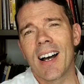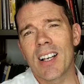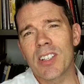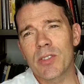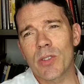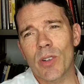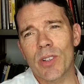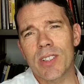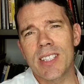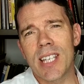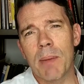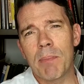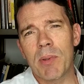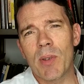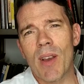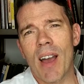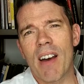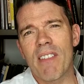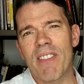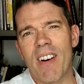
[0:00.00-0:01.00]
sort of tip you
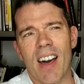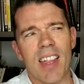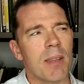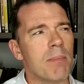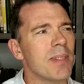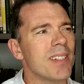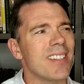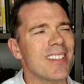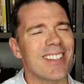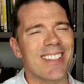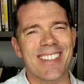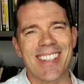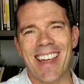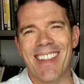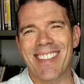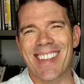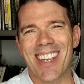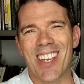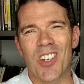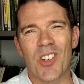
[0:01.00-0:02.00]
have for other businesses out
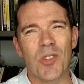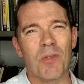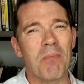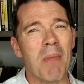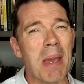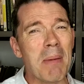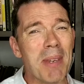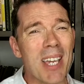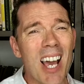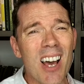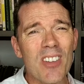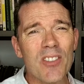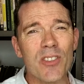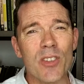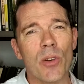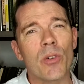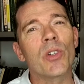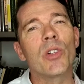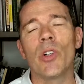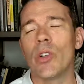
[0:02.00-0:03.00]
there who maybe aren't
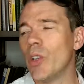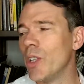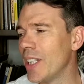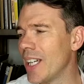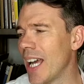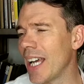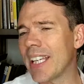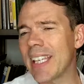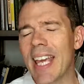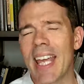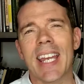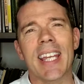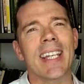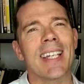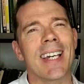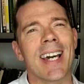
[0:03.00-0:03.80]
so good at getting